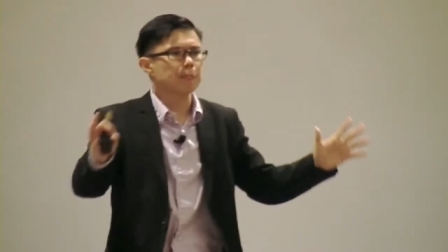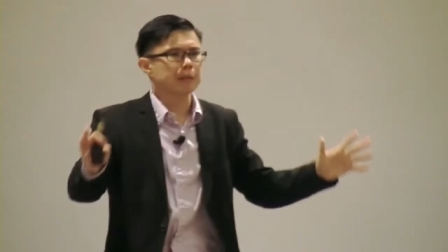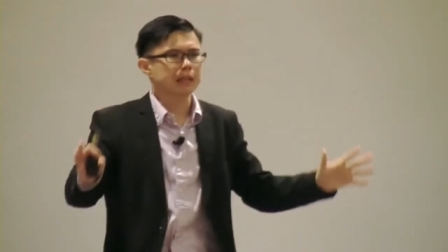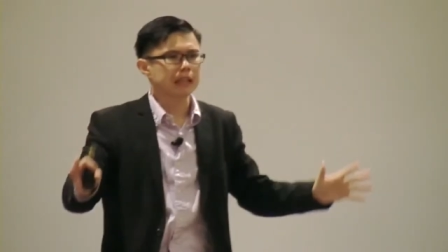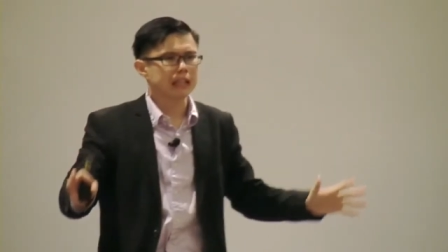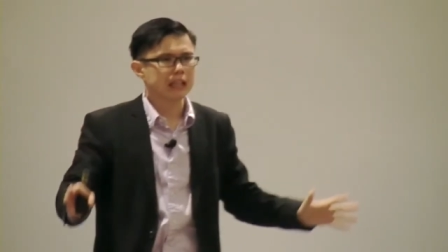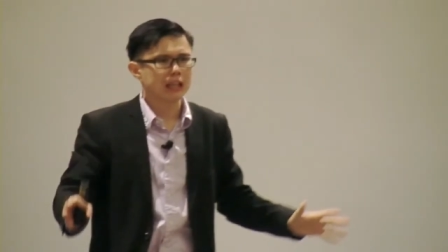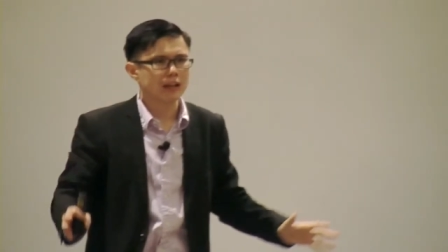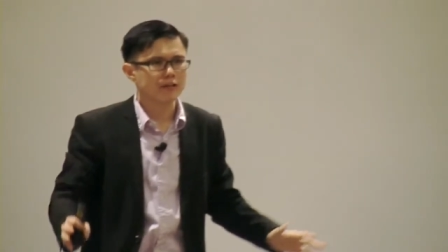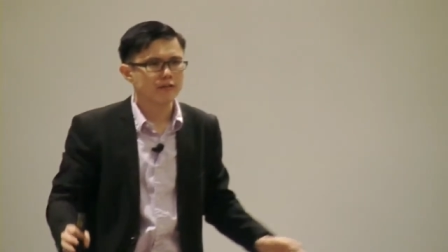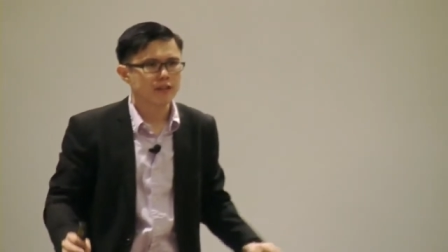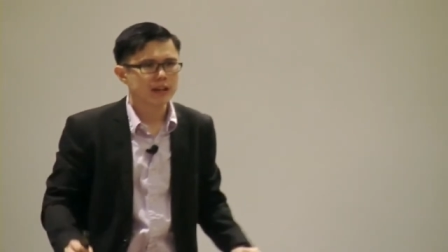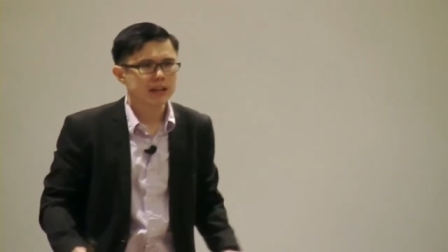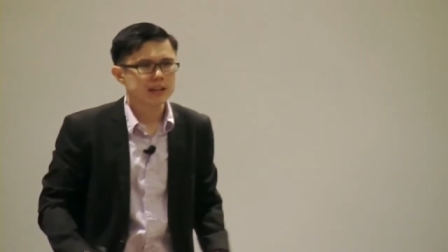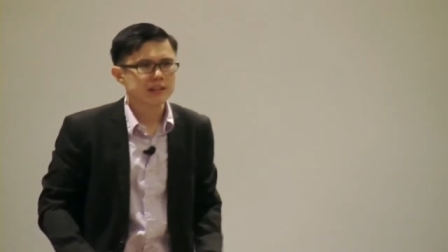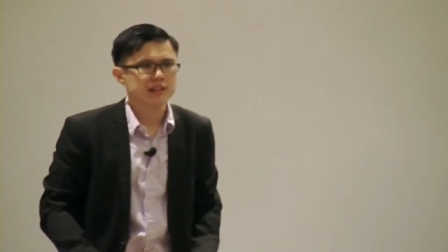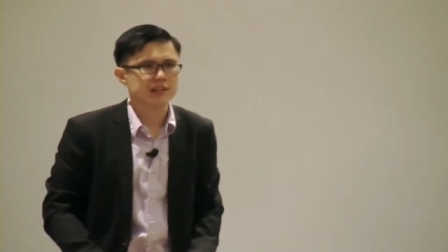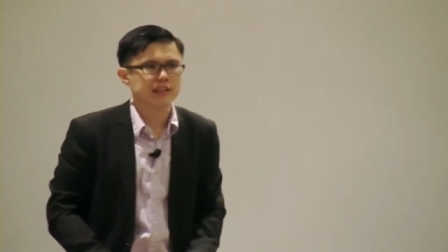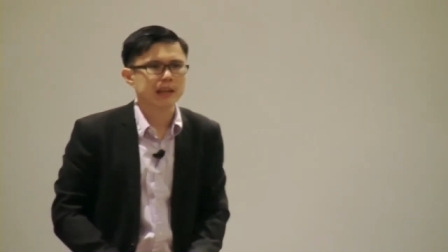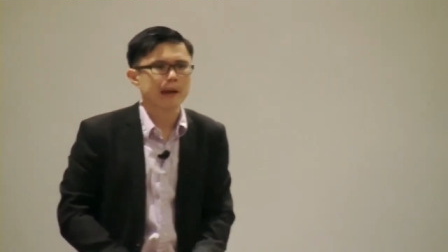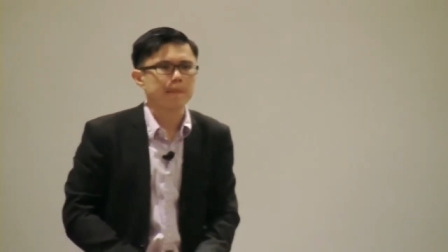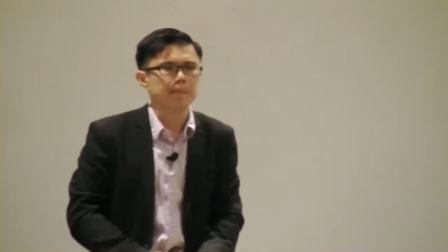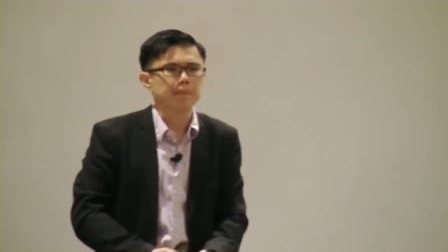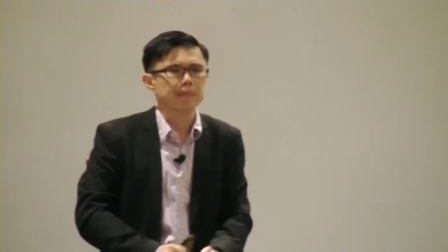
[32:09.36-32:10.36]
believe
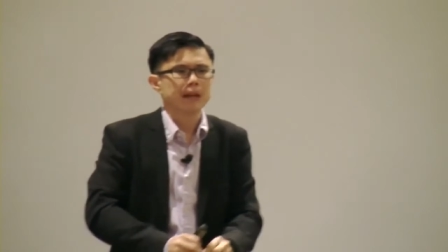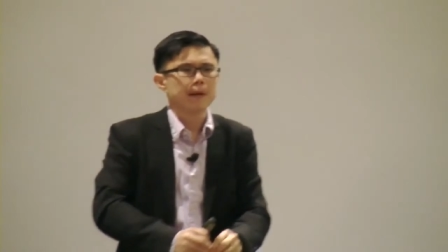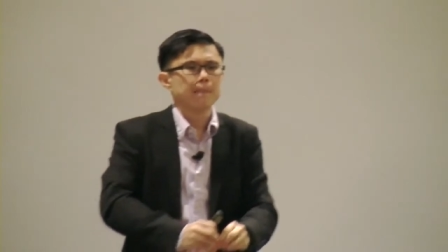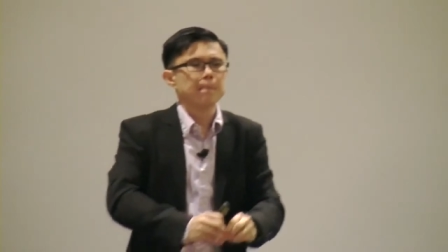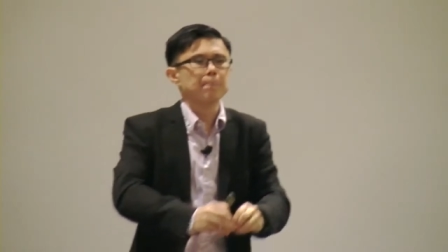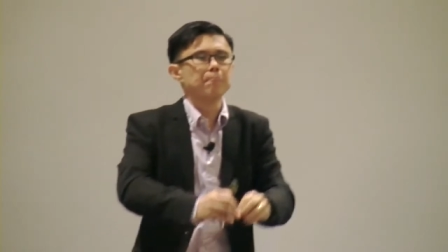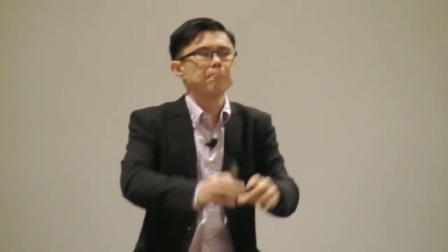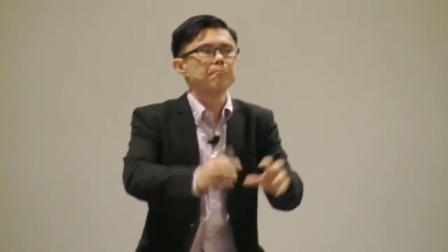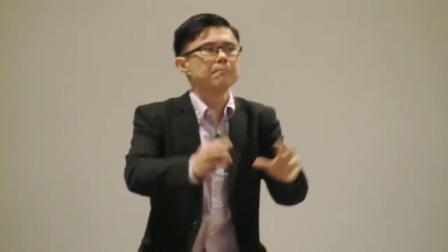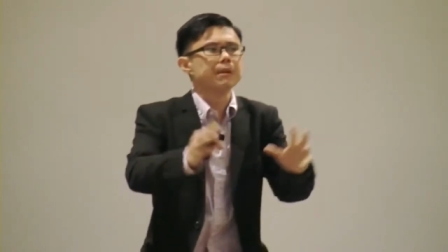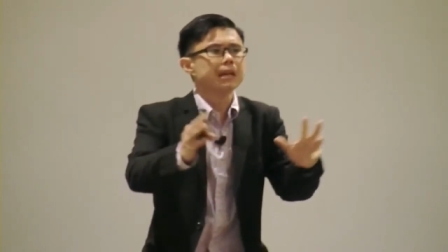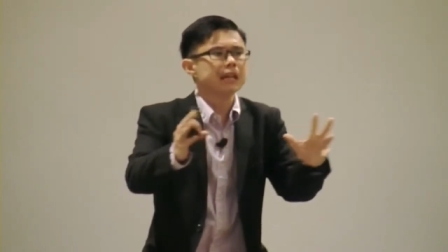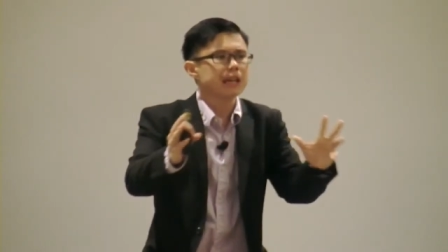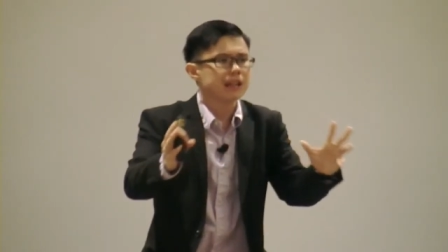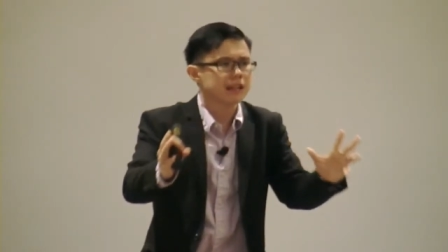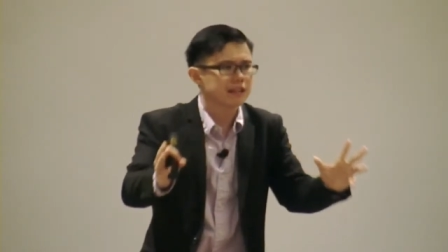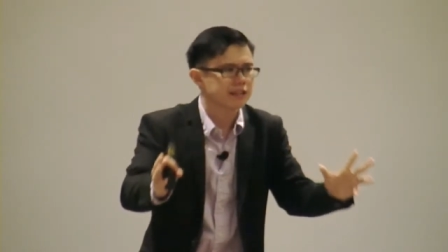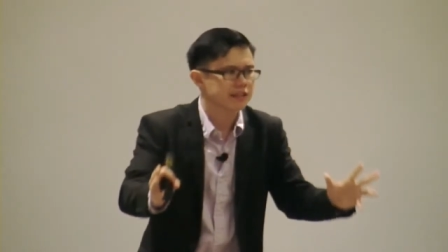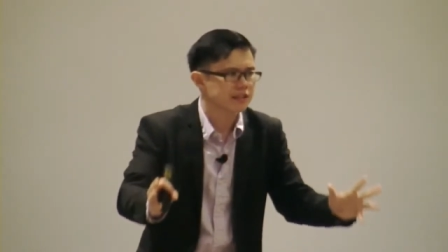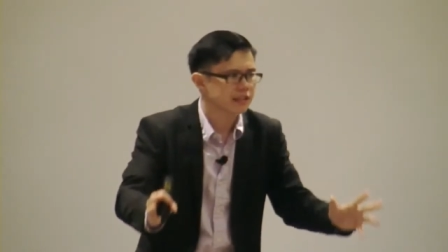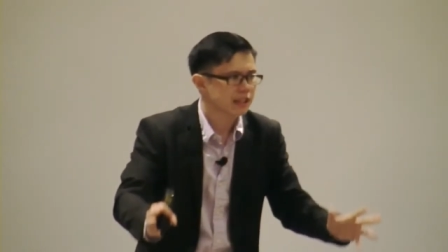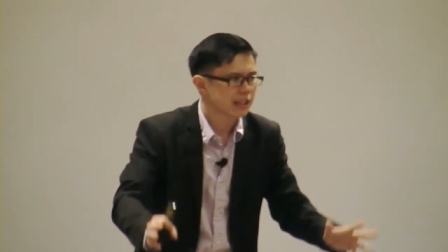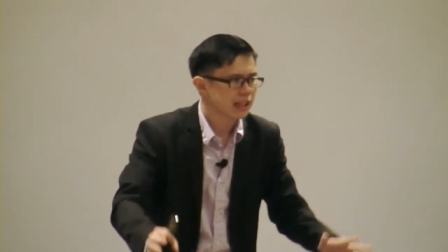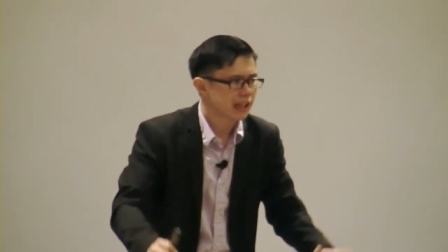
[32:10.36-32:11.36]
some
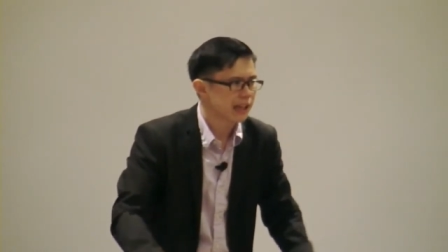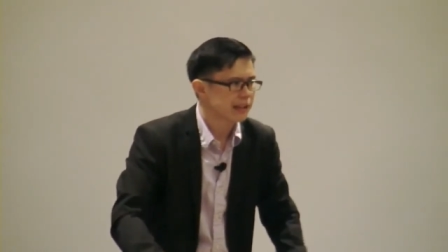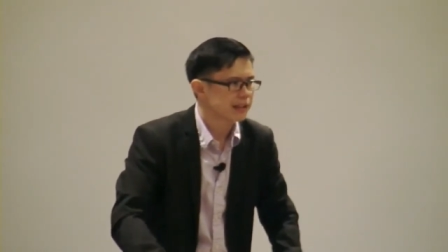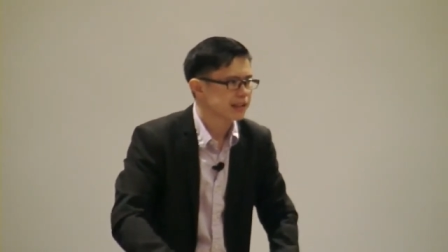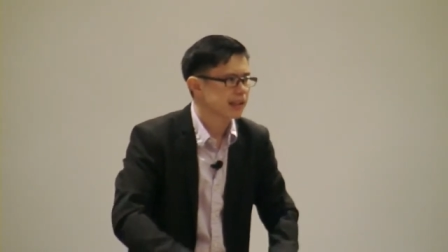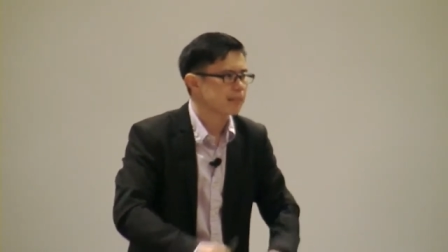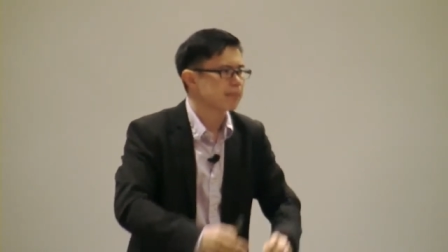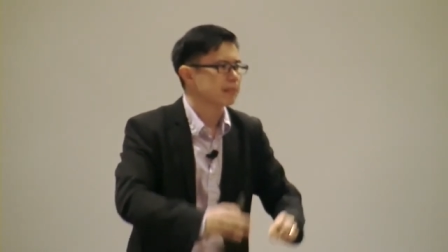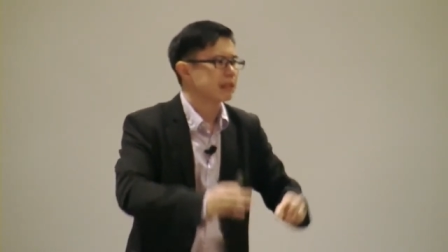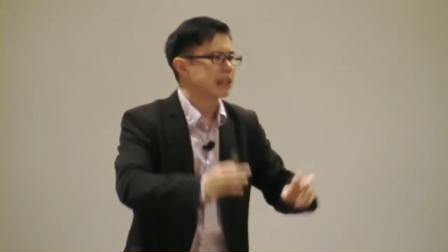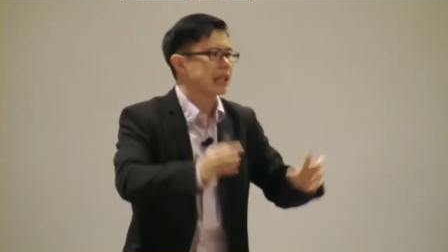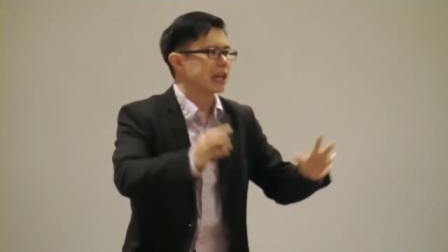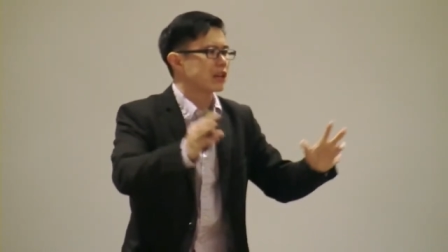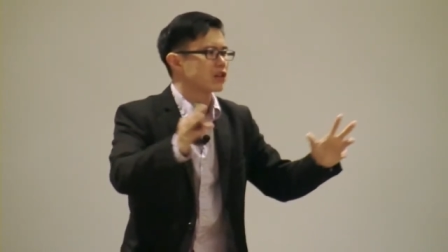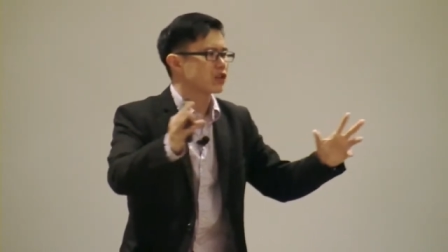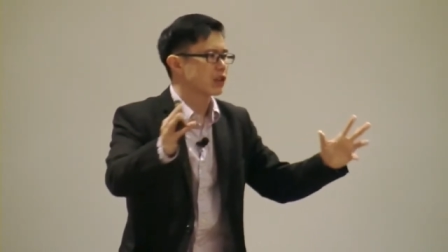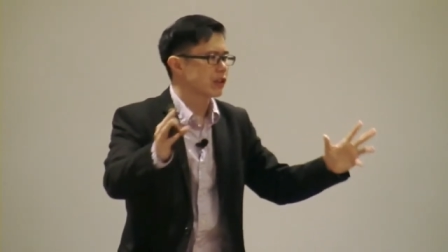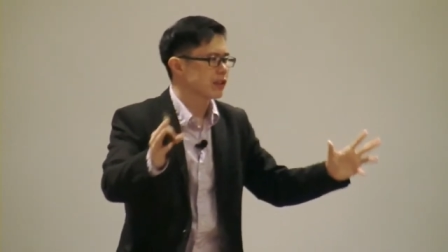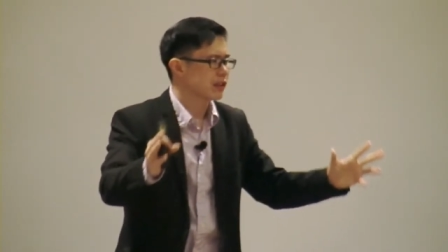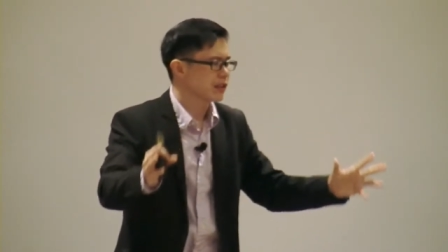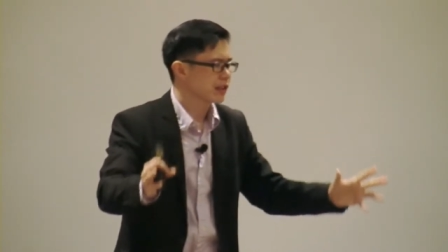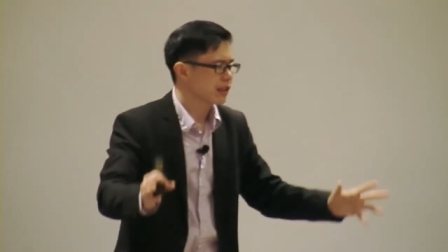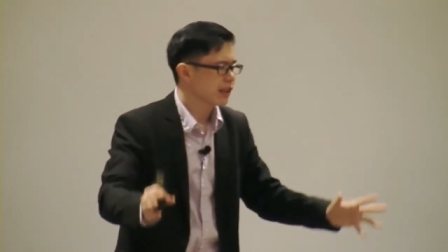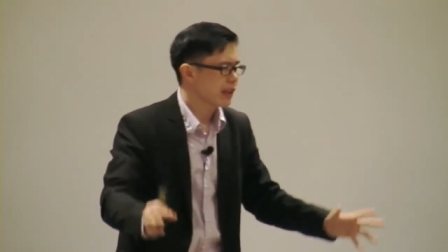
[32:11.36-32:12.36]
myths and some
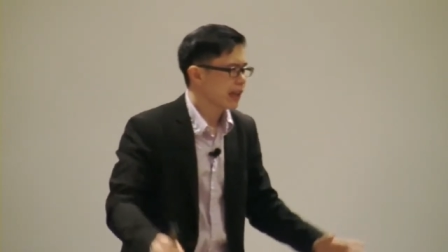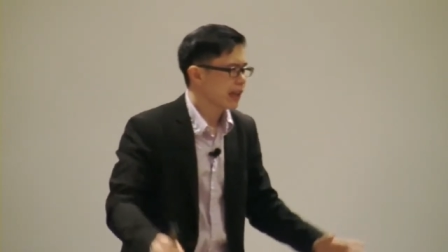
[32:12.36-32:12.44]
legends